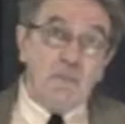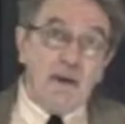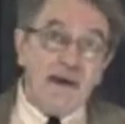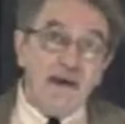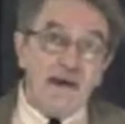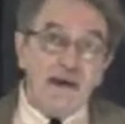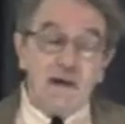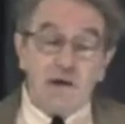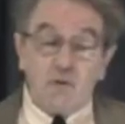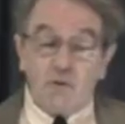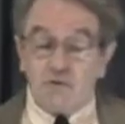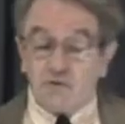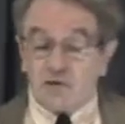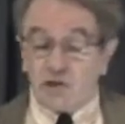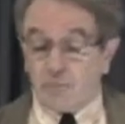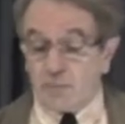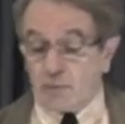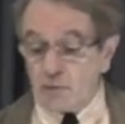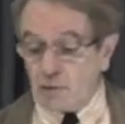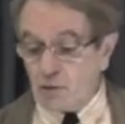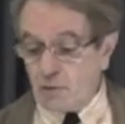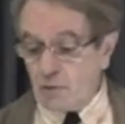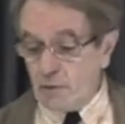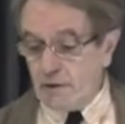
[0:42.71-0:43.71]
Many
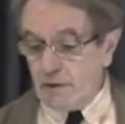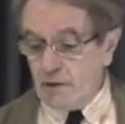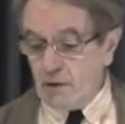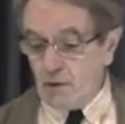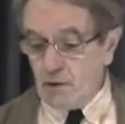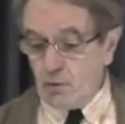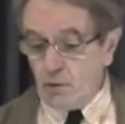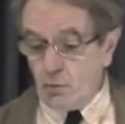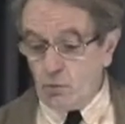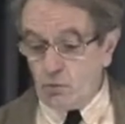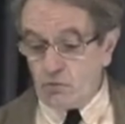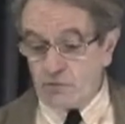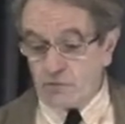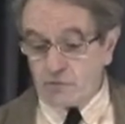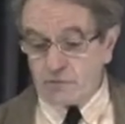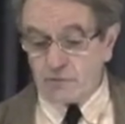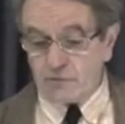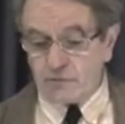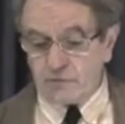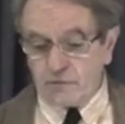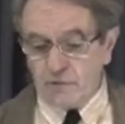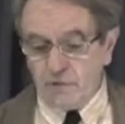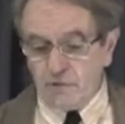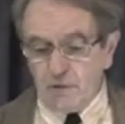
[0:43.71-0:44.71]
contemporary
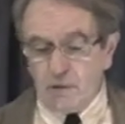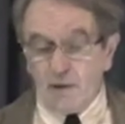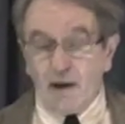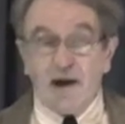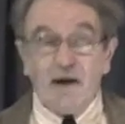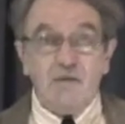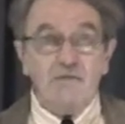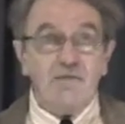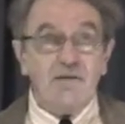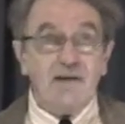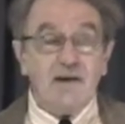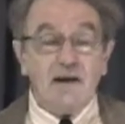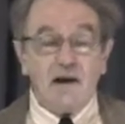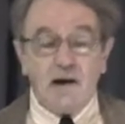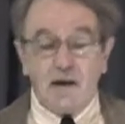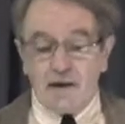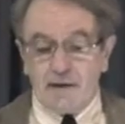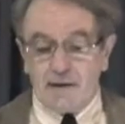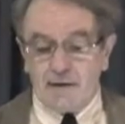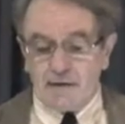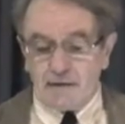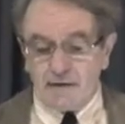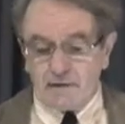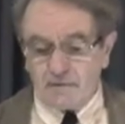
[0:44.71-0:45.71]
authors have
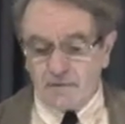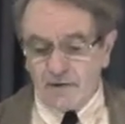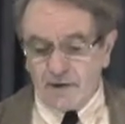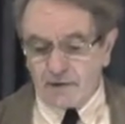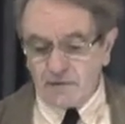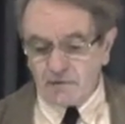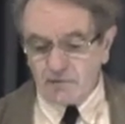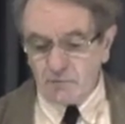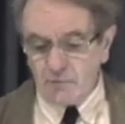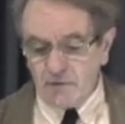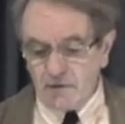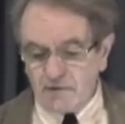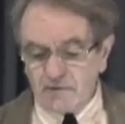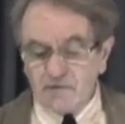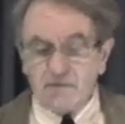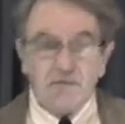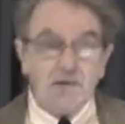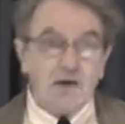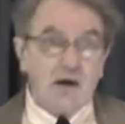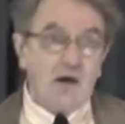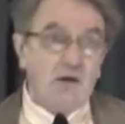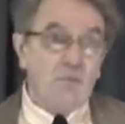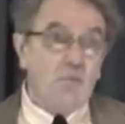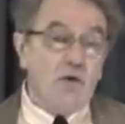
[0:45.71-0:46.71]
declared that
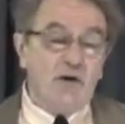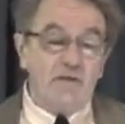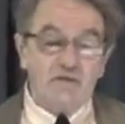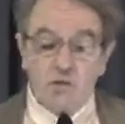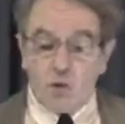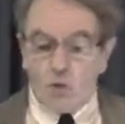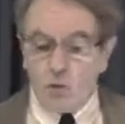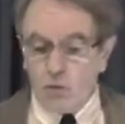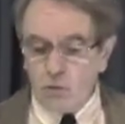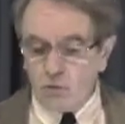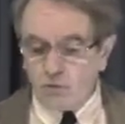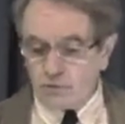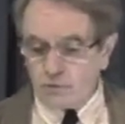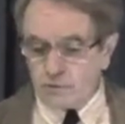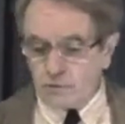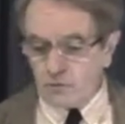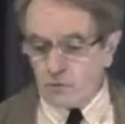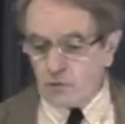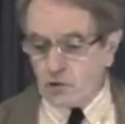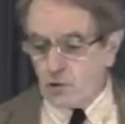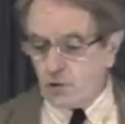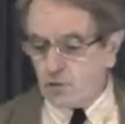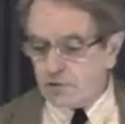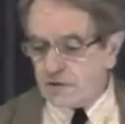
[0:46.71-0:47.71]
its time was over.
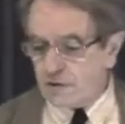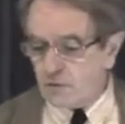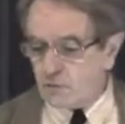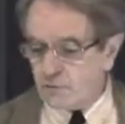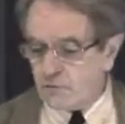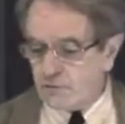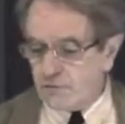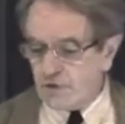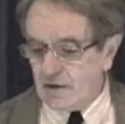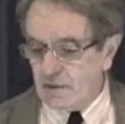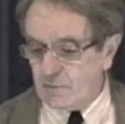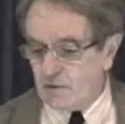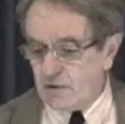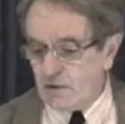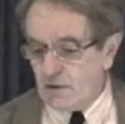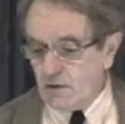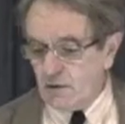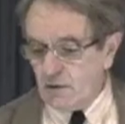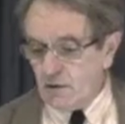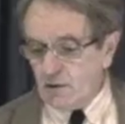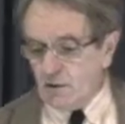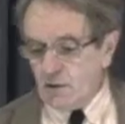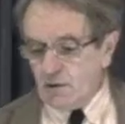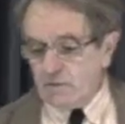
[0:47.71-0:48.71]
According to them,
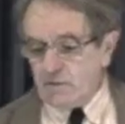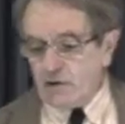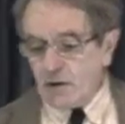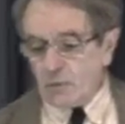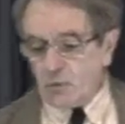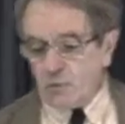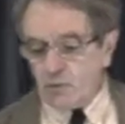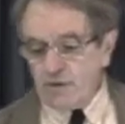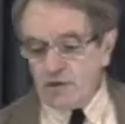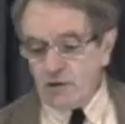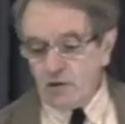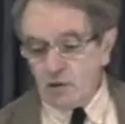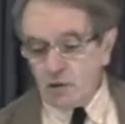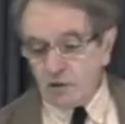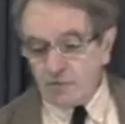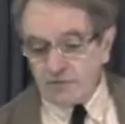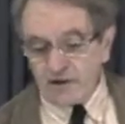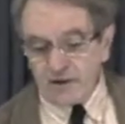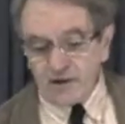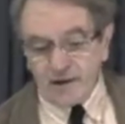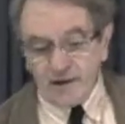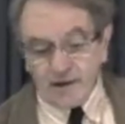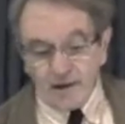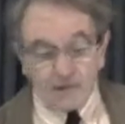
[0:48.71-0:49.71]
there would be
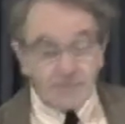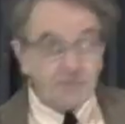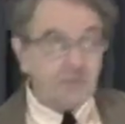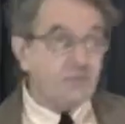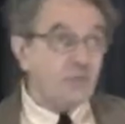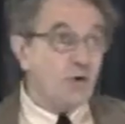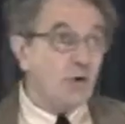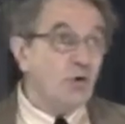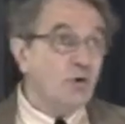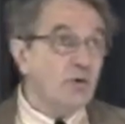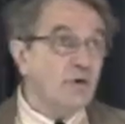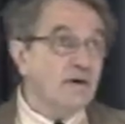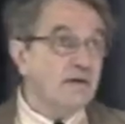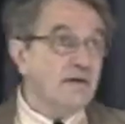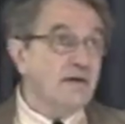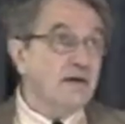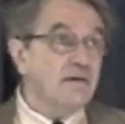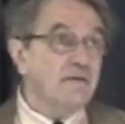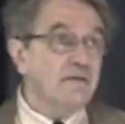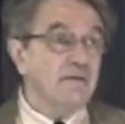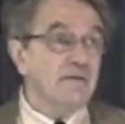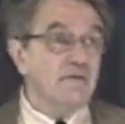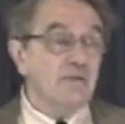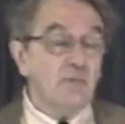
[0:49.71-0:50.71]
nothing left for
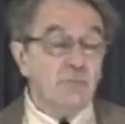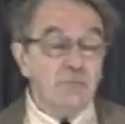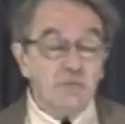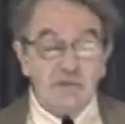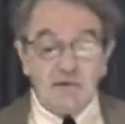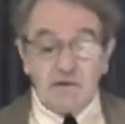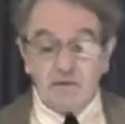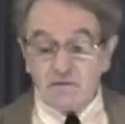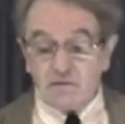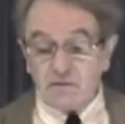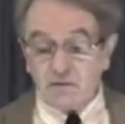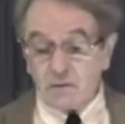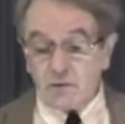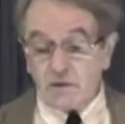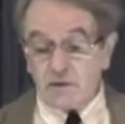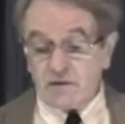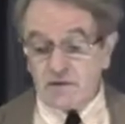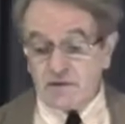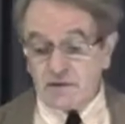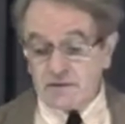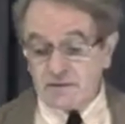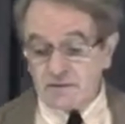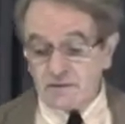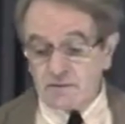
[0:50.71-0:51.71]
criticism, since
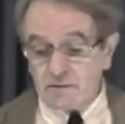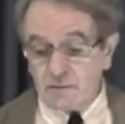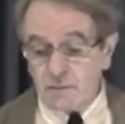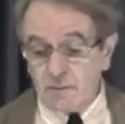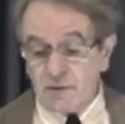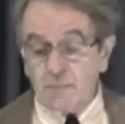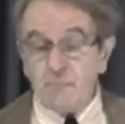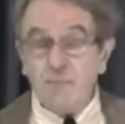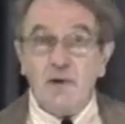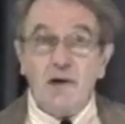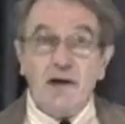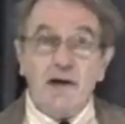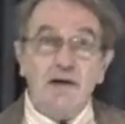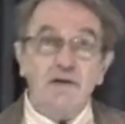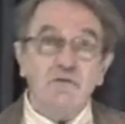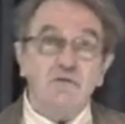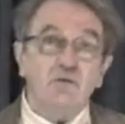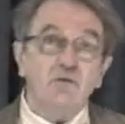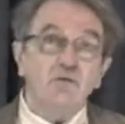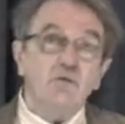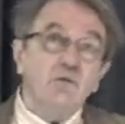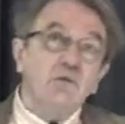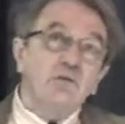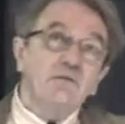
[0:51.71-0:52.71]
criticism
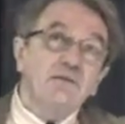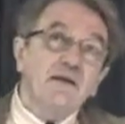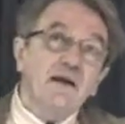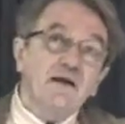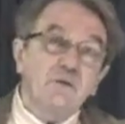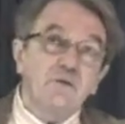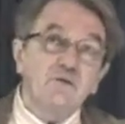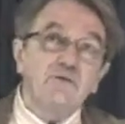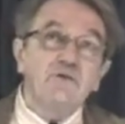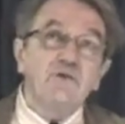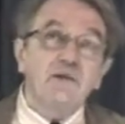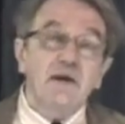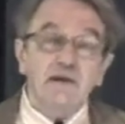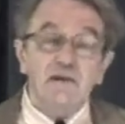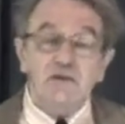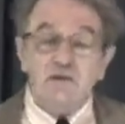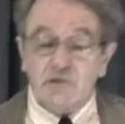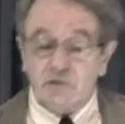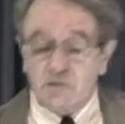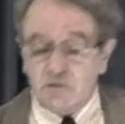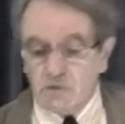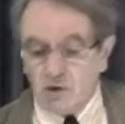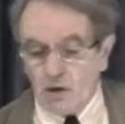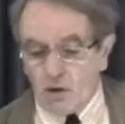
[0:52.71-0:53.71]
implies a
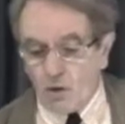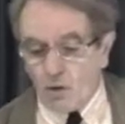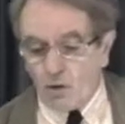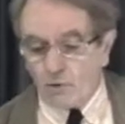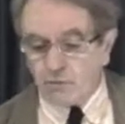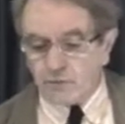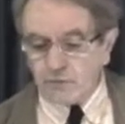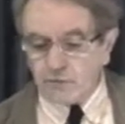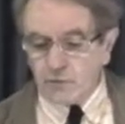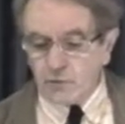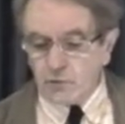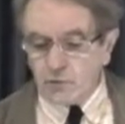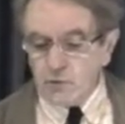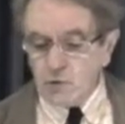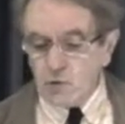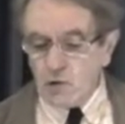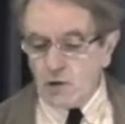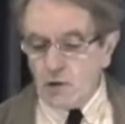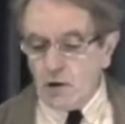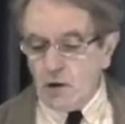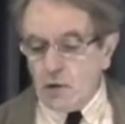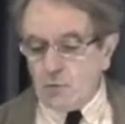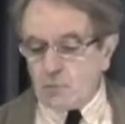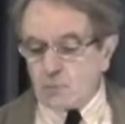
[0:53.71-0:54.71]
denunciation of a
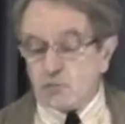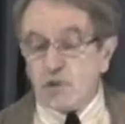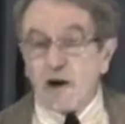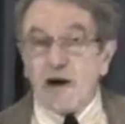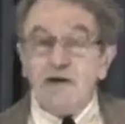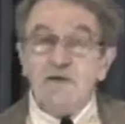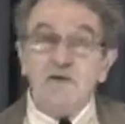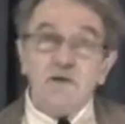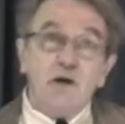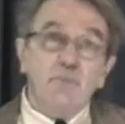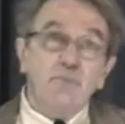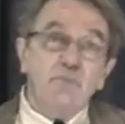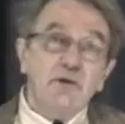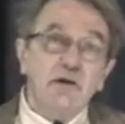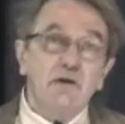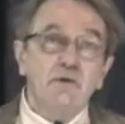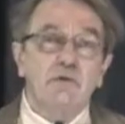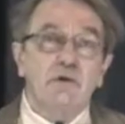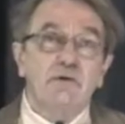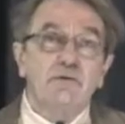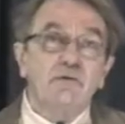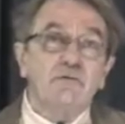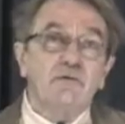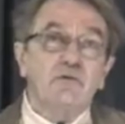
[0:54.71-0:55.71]
bright
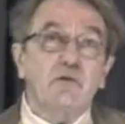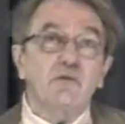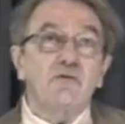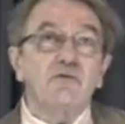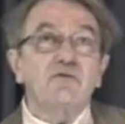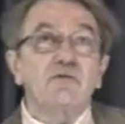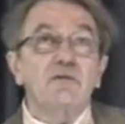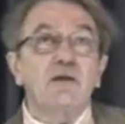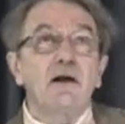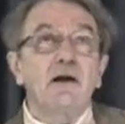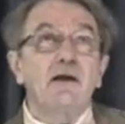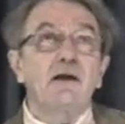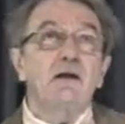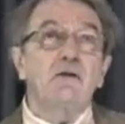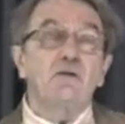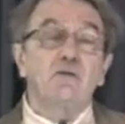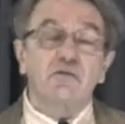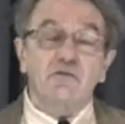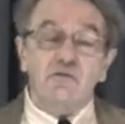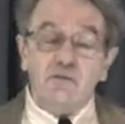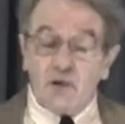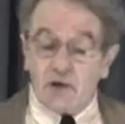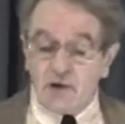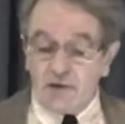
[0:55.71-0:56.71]
appearance concealing
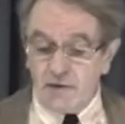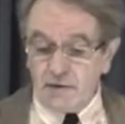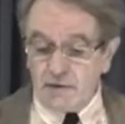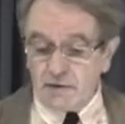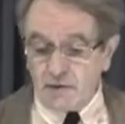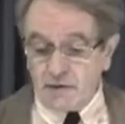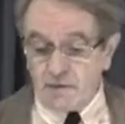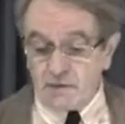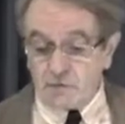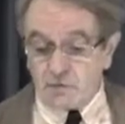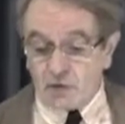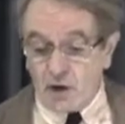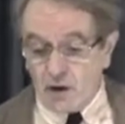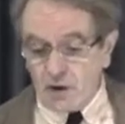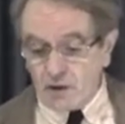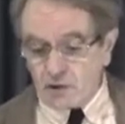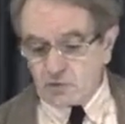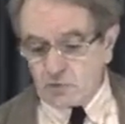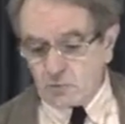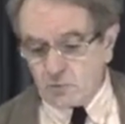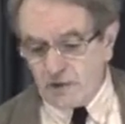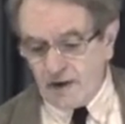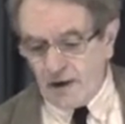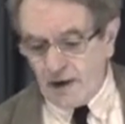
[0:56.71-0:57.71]
a solid and
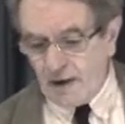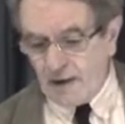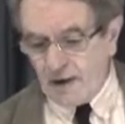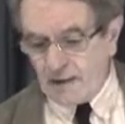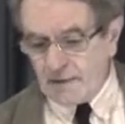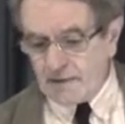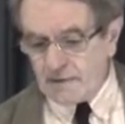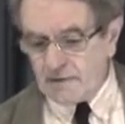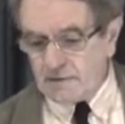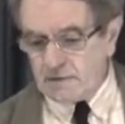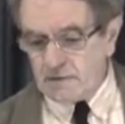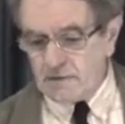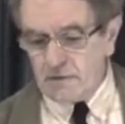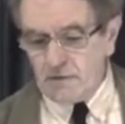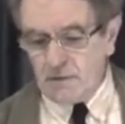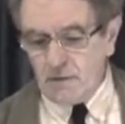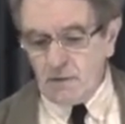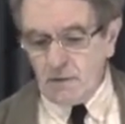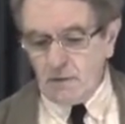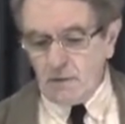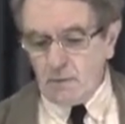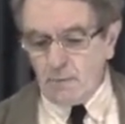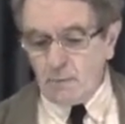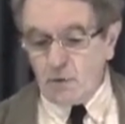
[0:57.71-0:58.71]
dark
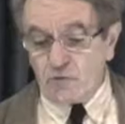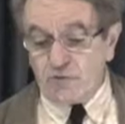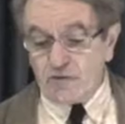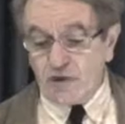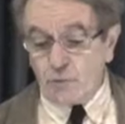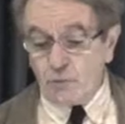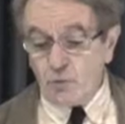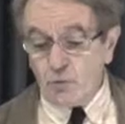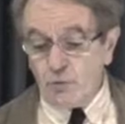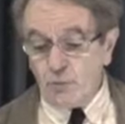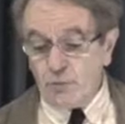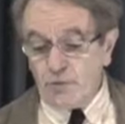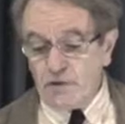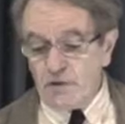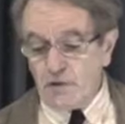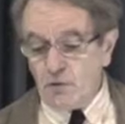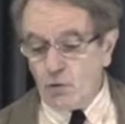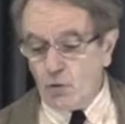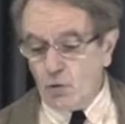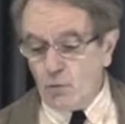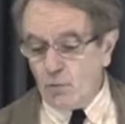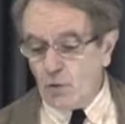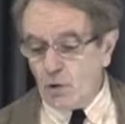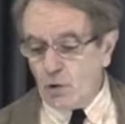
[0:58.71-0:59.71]
reality, but there would be
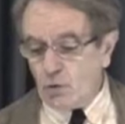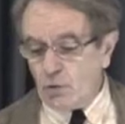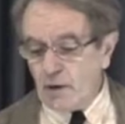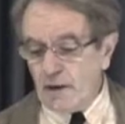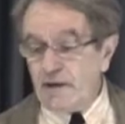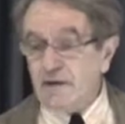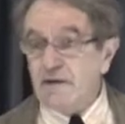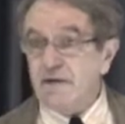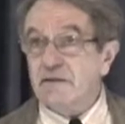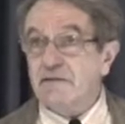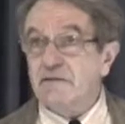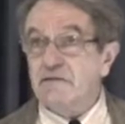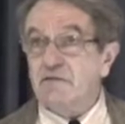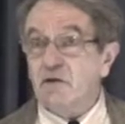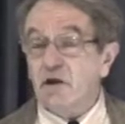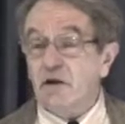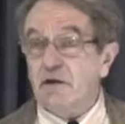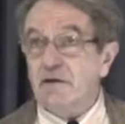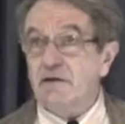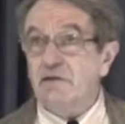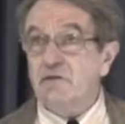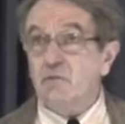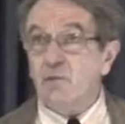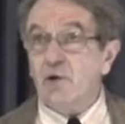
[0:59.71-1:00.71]
no more any
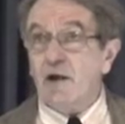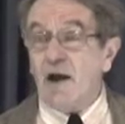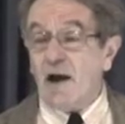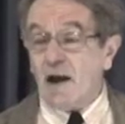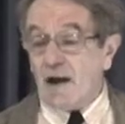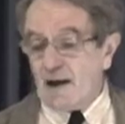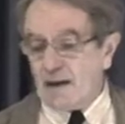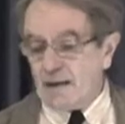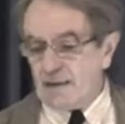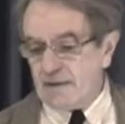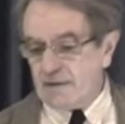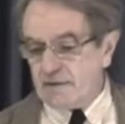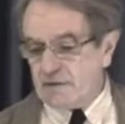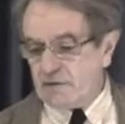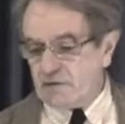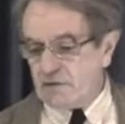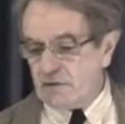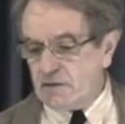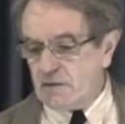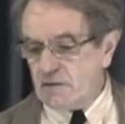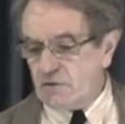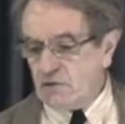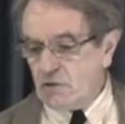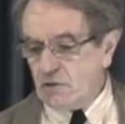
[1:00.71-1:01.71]
solid
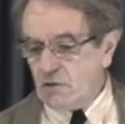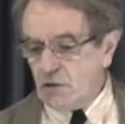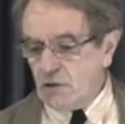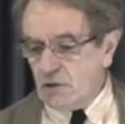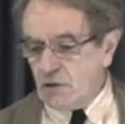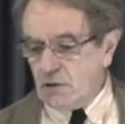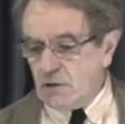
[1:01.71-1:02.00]
reality